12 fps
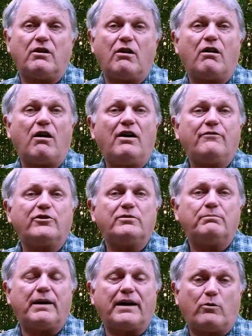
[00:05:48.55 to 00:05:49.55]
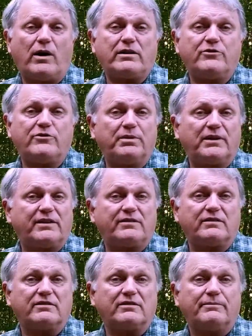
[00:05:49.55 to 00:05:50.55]
are offered by quite a few
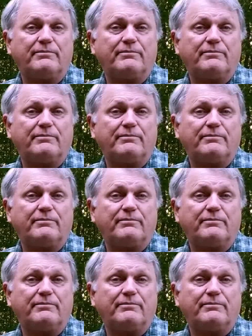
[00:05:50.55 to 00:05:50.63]
places.